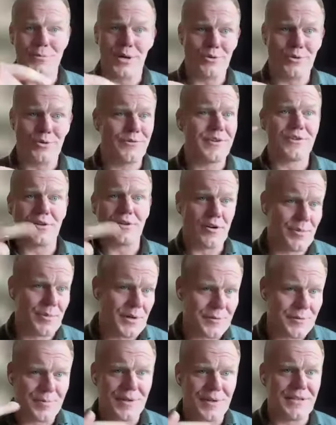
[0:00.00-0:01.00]
jumped out of I
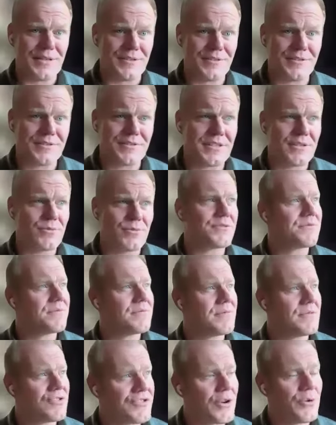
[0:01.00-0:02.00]
don't know how many planes, and it
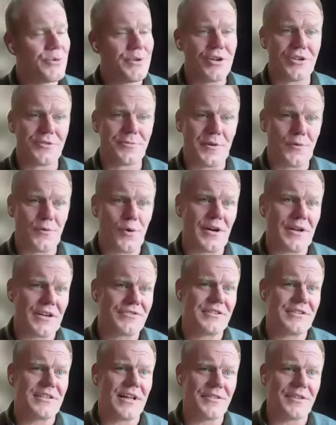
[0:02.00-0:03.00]
was 2 years
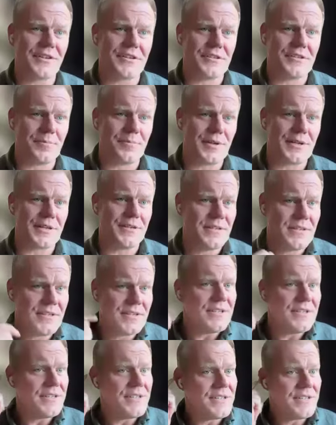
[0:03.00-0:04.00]
before I actually landed in a
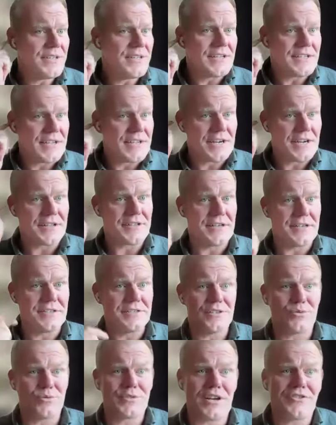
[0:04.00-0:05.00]
plane in
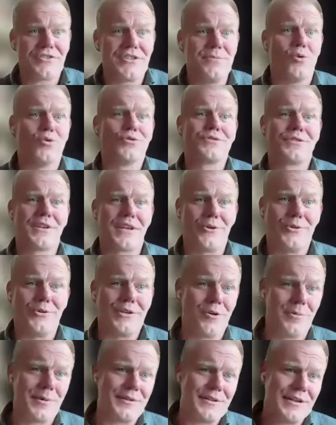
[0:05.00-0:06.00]
Canada, and it was actually more
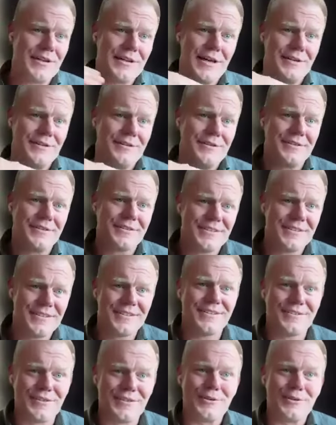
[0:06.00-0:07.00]
scary coming to land
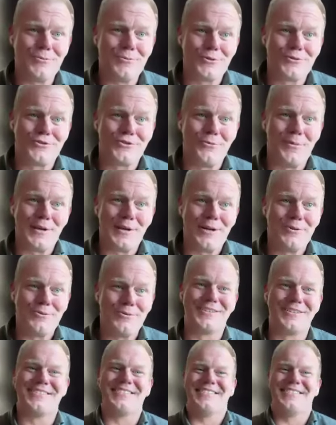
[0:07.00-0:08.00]
than it was
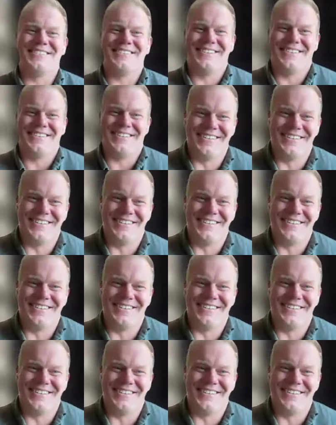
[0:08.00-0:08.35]
jumping out.